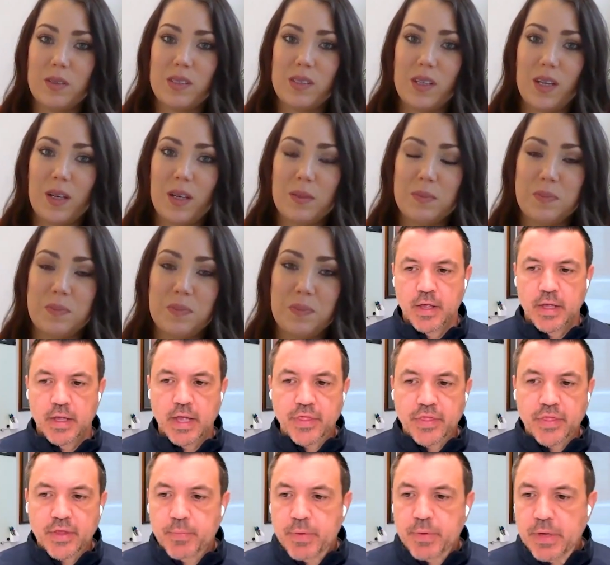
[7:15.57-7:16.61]
So
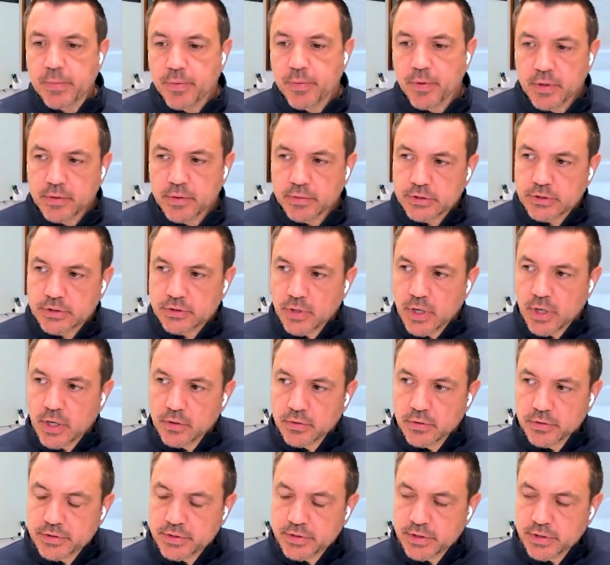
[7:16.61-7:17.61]
yeah, I think people struggle